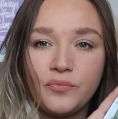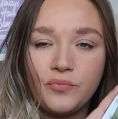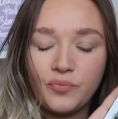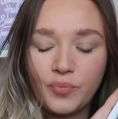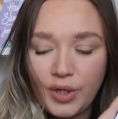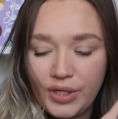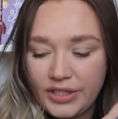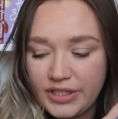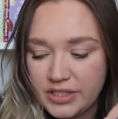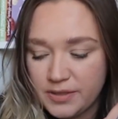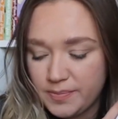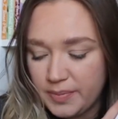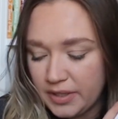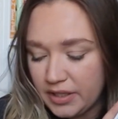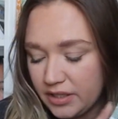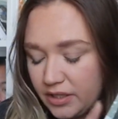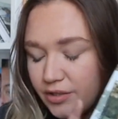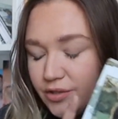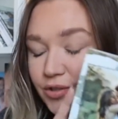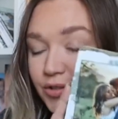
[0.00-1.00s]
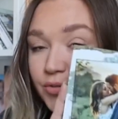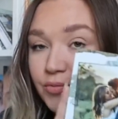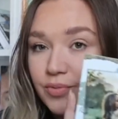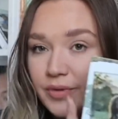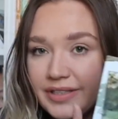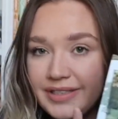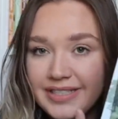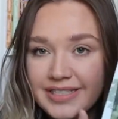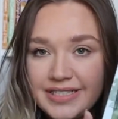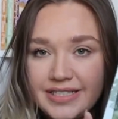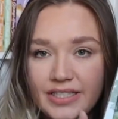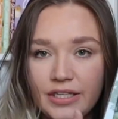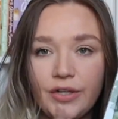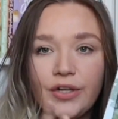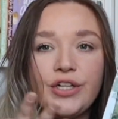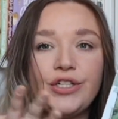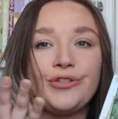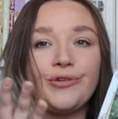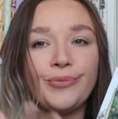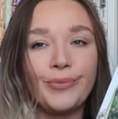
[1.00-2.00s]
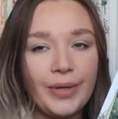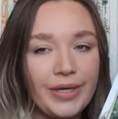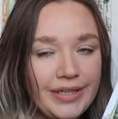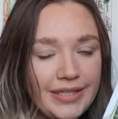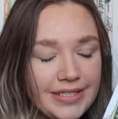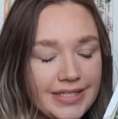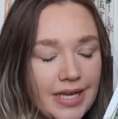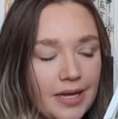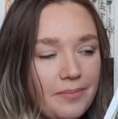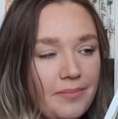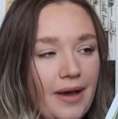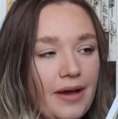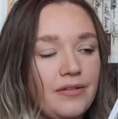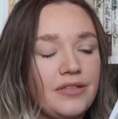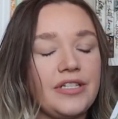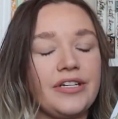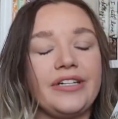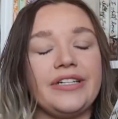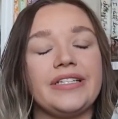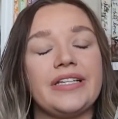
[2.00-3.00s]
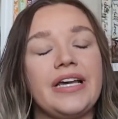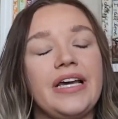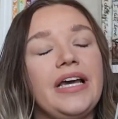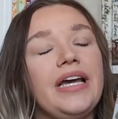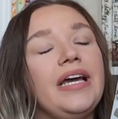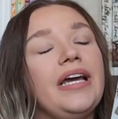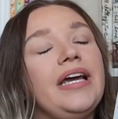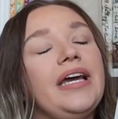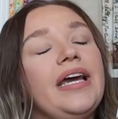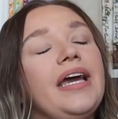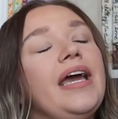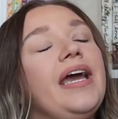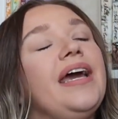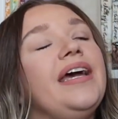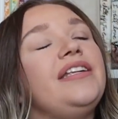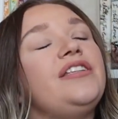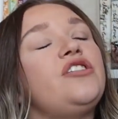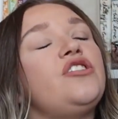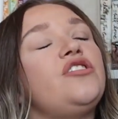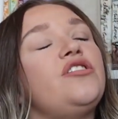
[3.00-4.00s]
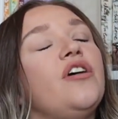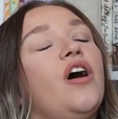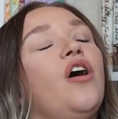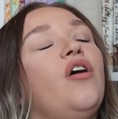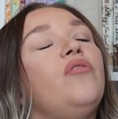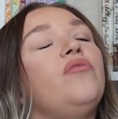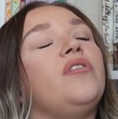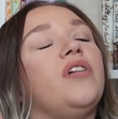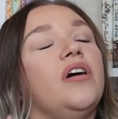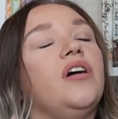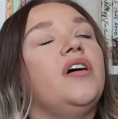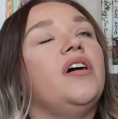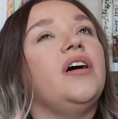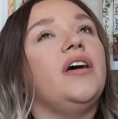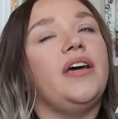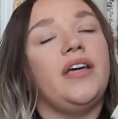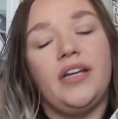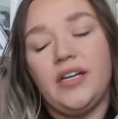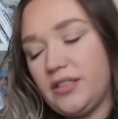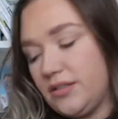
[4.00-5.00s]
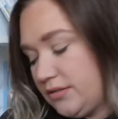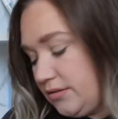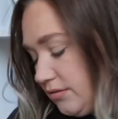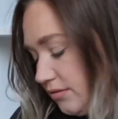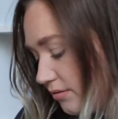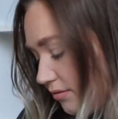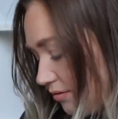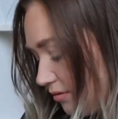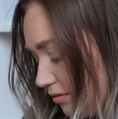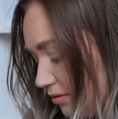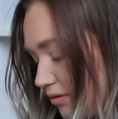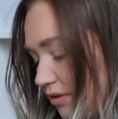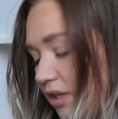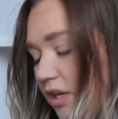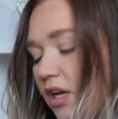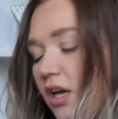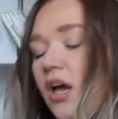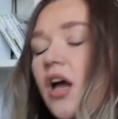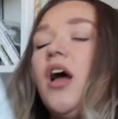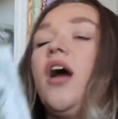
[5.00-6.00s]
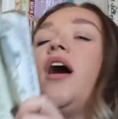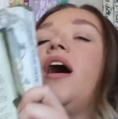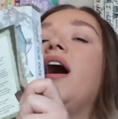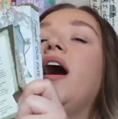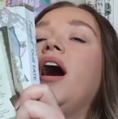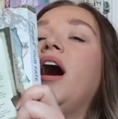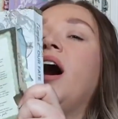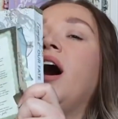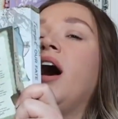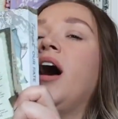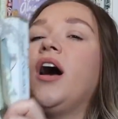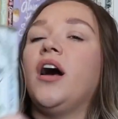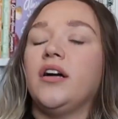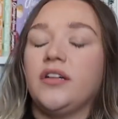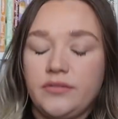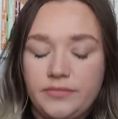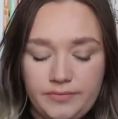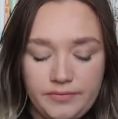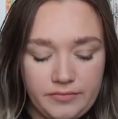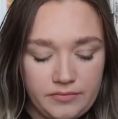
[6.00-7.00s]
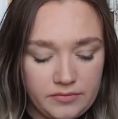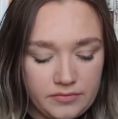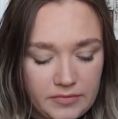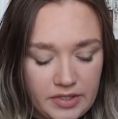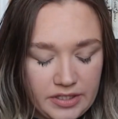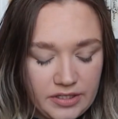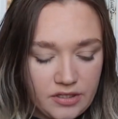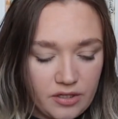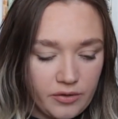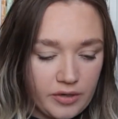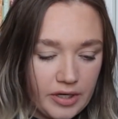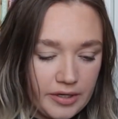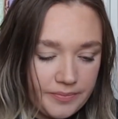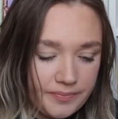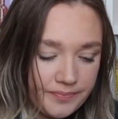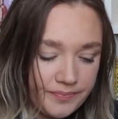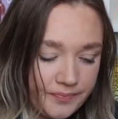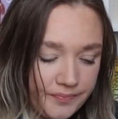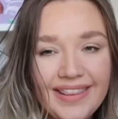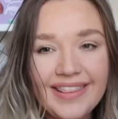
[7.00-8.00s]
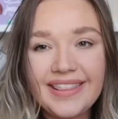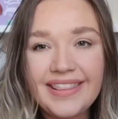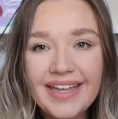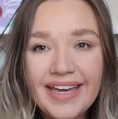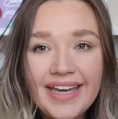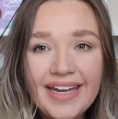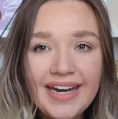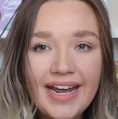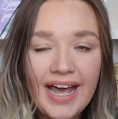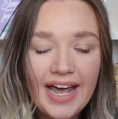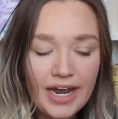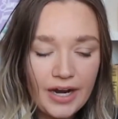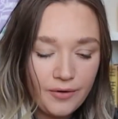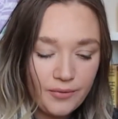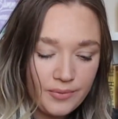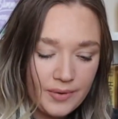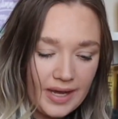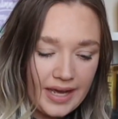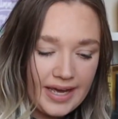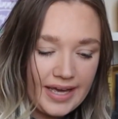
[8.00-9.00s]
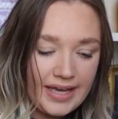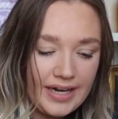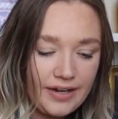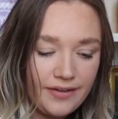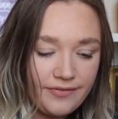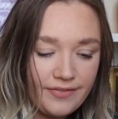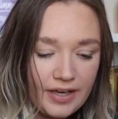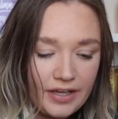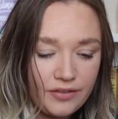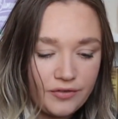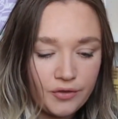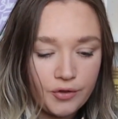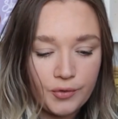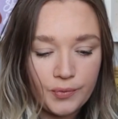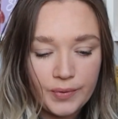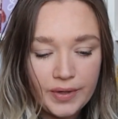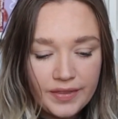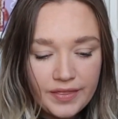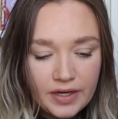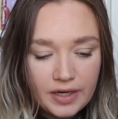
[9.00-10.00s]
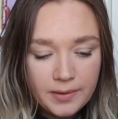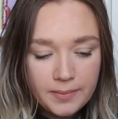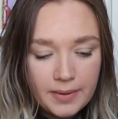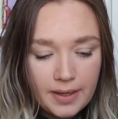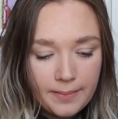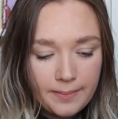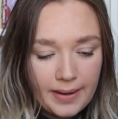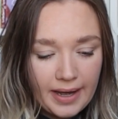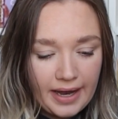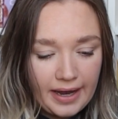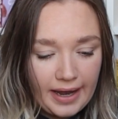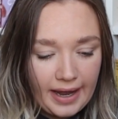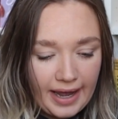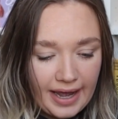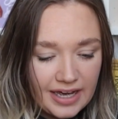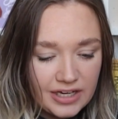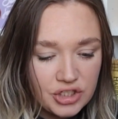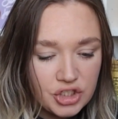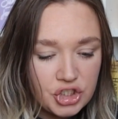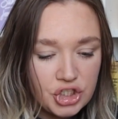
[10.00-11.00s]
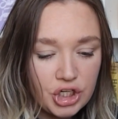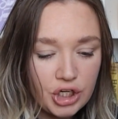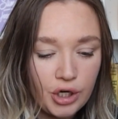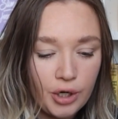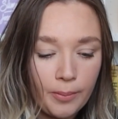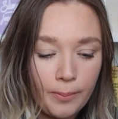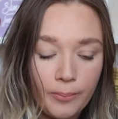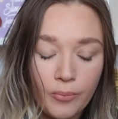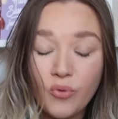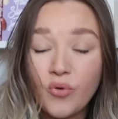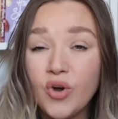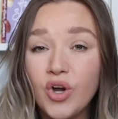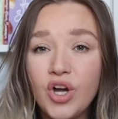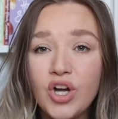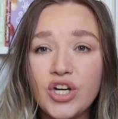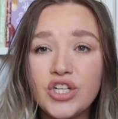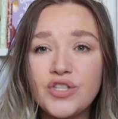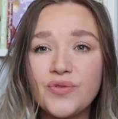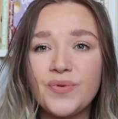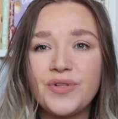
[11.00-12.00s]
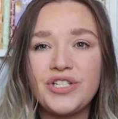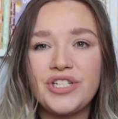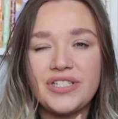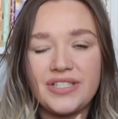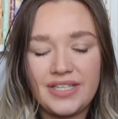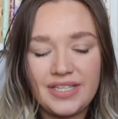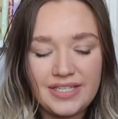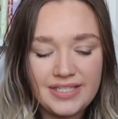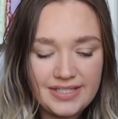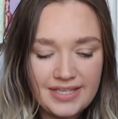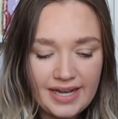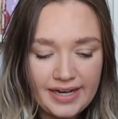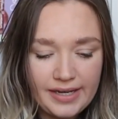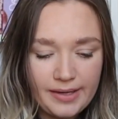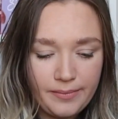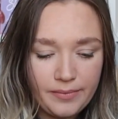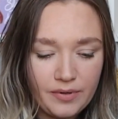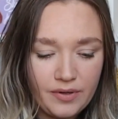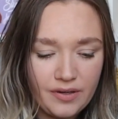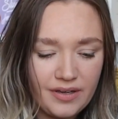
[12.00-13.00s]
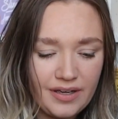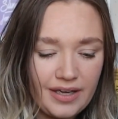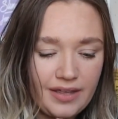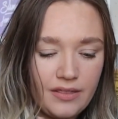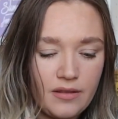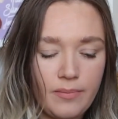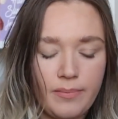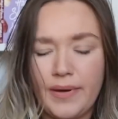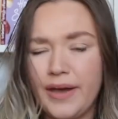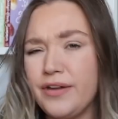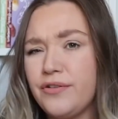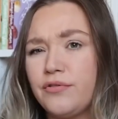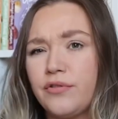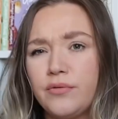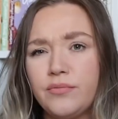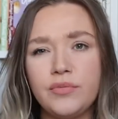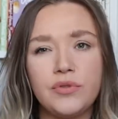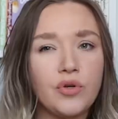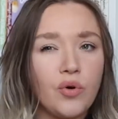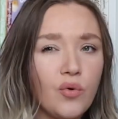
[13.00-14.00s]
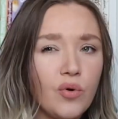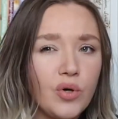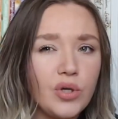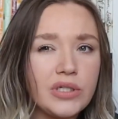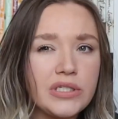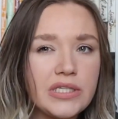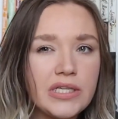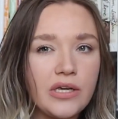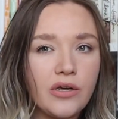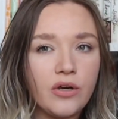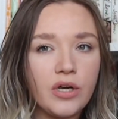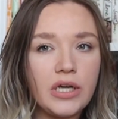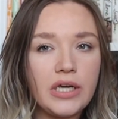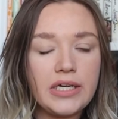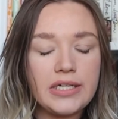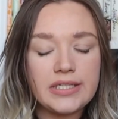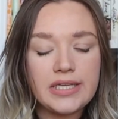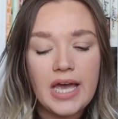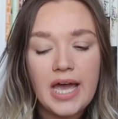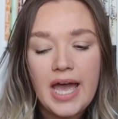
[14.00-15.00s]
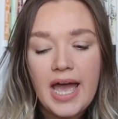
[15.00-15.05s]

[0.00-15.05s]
read this book. Read this series. Read the Sutton Mountain series. It's so good. It's so good. And then I read Faithful Rhythm by Ashton Brooks, which is the second book in the Bedroom Tour series.